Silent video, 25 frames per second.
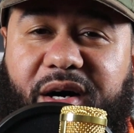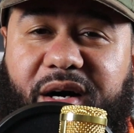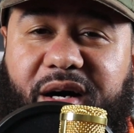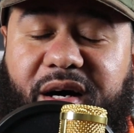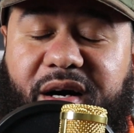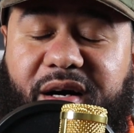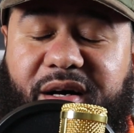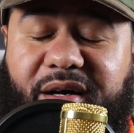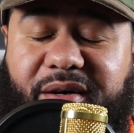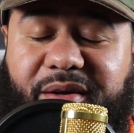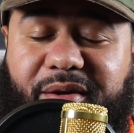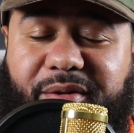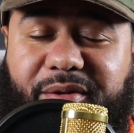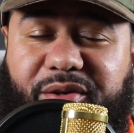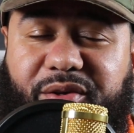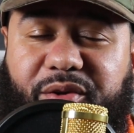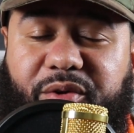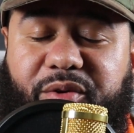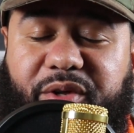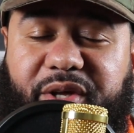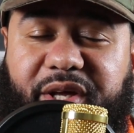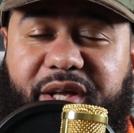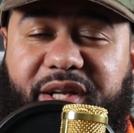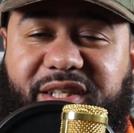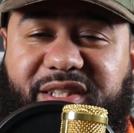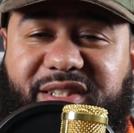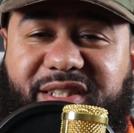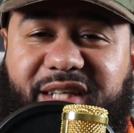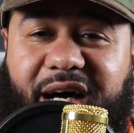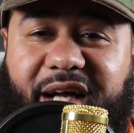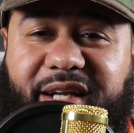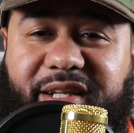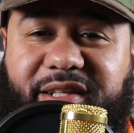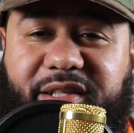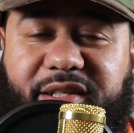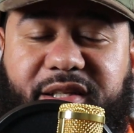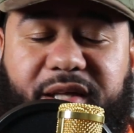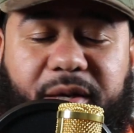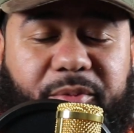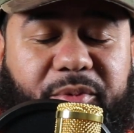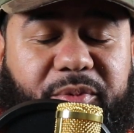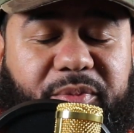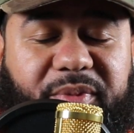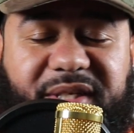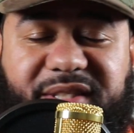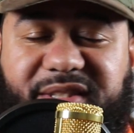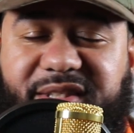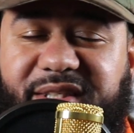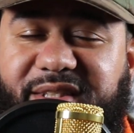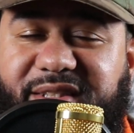uh, you know, to get a shot at the
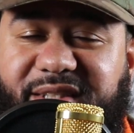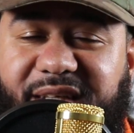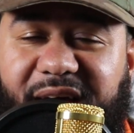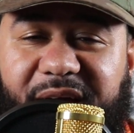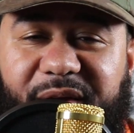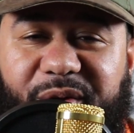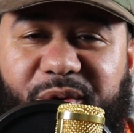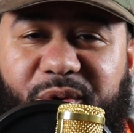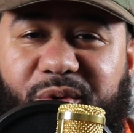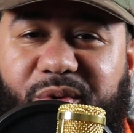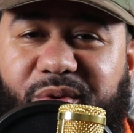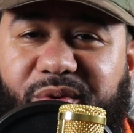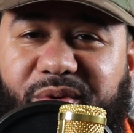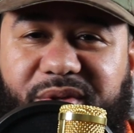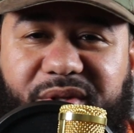WBC title.